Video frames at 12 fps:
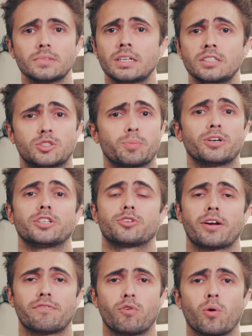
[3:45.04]
It's pretty
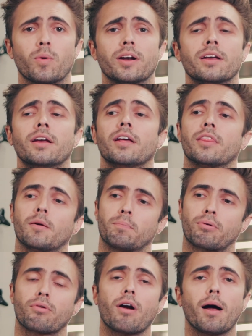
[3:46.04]
straightforward. The
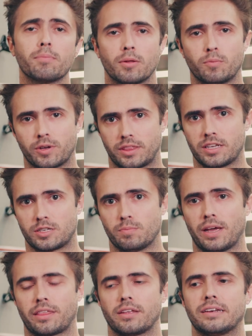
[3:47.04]
problem with this
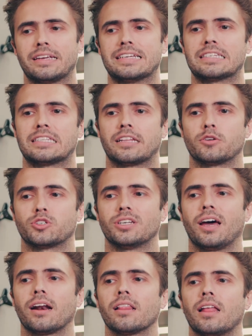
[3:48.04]
method is that there's
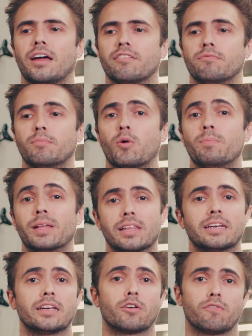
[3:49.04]
not a lot of
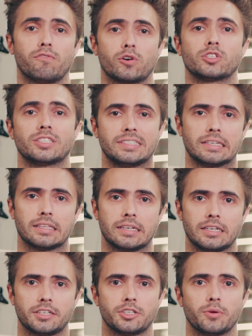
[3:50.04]
mobility or
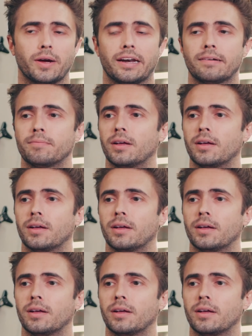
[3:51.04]
versatility to it.